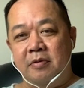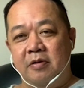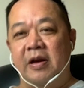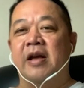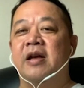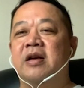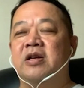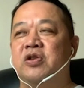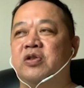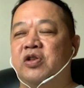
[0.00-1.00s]
Right?
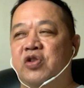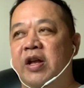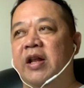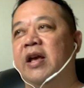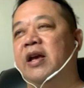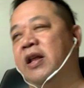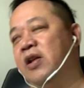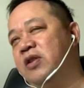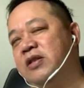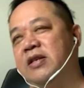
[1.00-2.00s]
So the training and
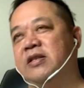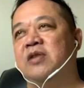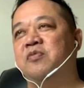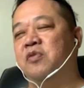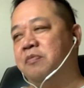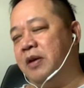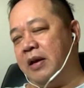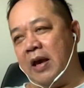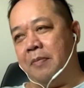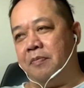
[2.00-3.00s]
all the system will be
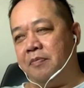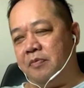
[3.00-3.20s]
K.